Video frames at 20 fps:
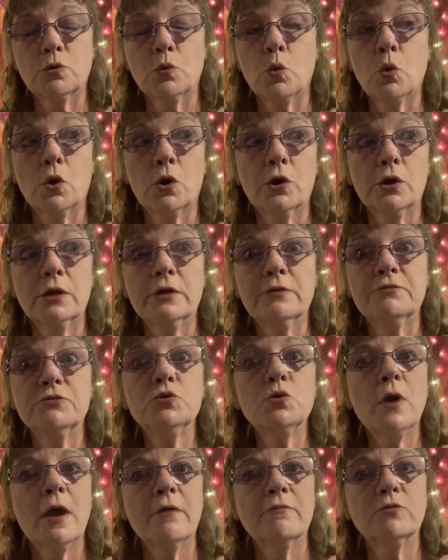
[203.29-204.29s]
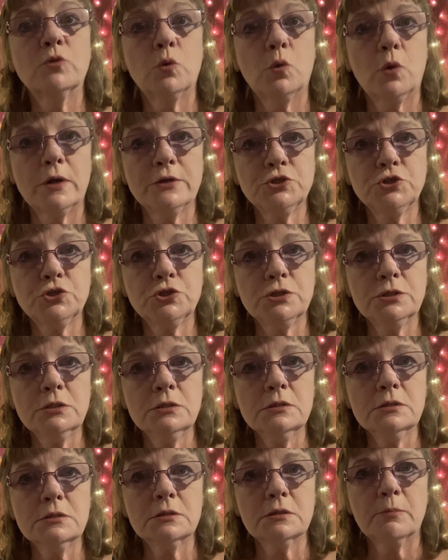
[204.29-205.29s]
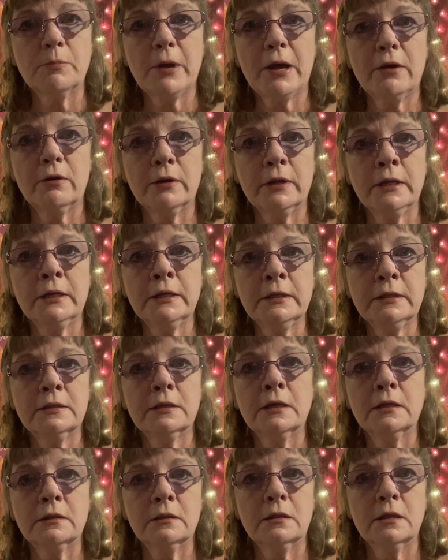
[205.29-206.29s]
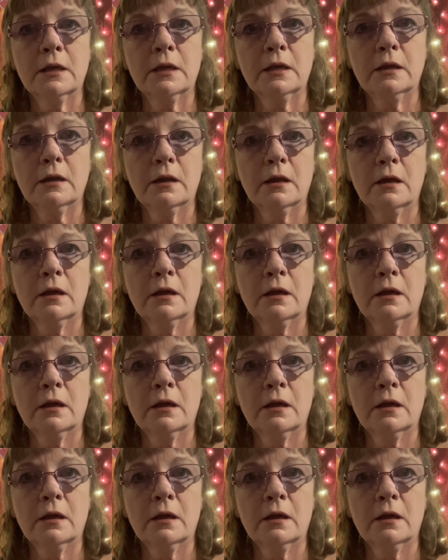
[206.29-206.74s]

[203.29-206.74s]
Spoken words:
or if you have questions about anything that